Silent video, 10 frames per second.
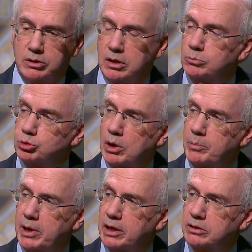it comes
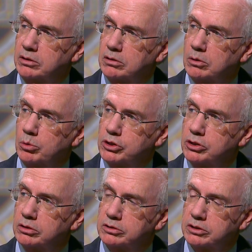right back to your
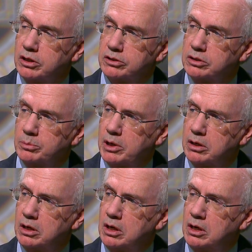original discussion
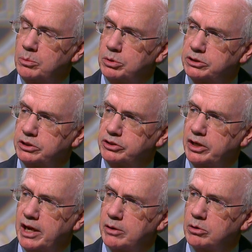about
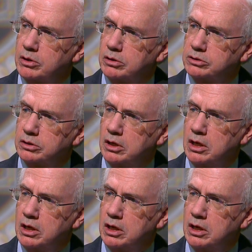precision agriculture.